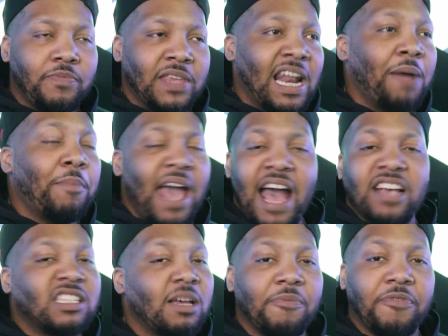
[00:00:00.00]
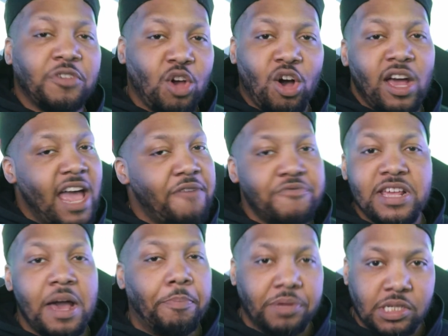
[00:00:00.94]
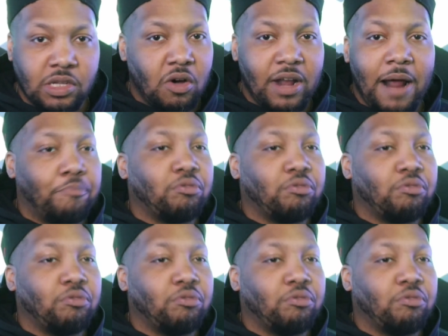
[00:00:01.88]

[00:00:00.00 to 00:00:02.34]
And I'm going to have something for y'all every episode, I